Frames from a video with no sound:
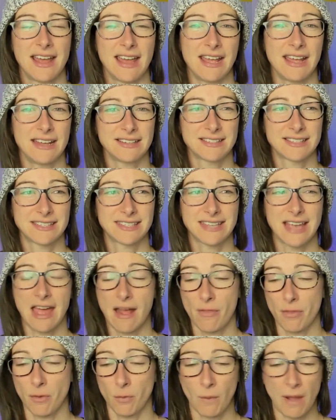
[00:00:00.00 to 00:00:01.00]
It's
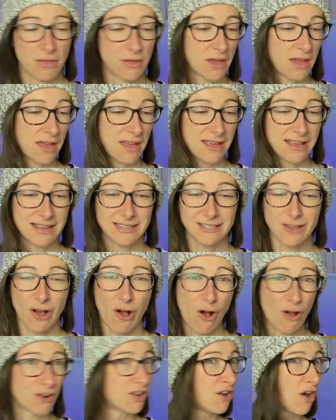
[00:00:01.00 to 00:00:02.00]
the weather is
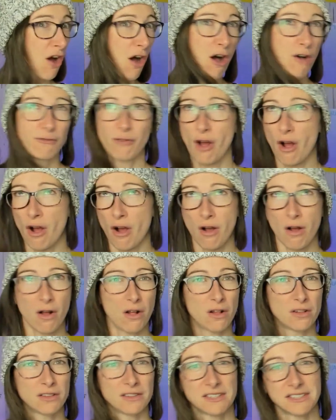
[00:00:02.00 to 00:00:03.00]
on and off
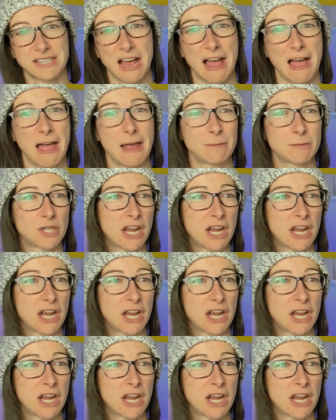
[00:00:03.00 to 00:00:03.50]
all the time,